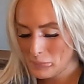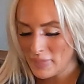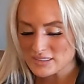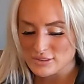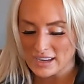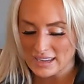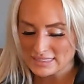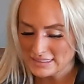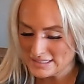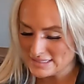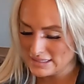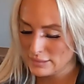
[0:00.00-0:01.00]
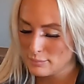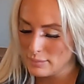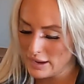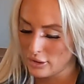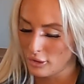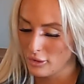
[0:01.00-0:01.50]
So I get this in the
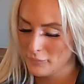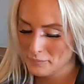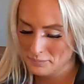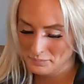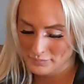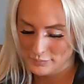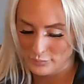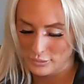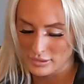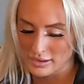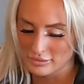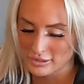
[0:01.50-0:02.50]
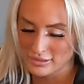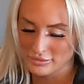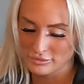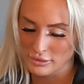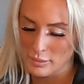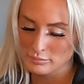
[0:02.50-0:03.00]
mail, whatever,
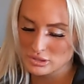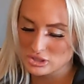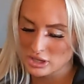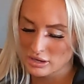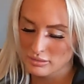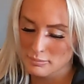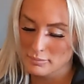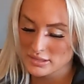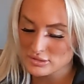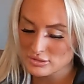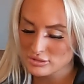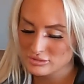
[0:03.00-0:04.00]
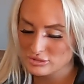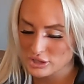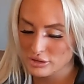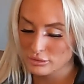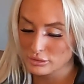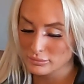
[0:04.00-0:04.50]
from Mr.
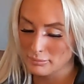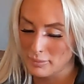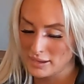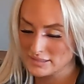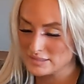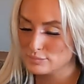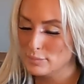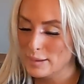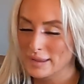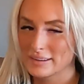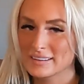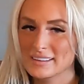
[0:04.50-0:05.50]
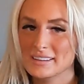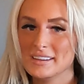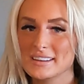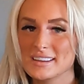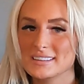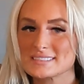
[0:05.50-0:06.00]
Gerald Messman, and
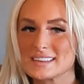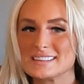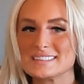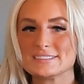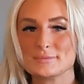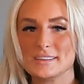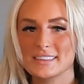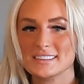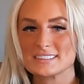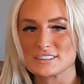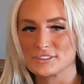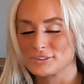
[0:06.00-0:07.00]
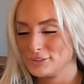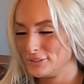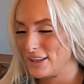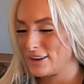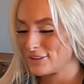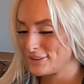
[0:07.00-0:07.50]
he sends me this little
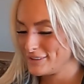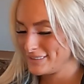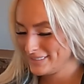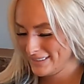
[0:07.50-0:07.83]
letter.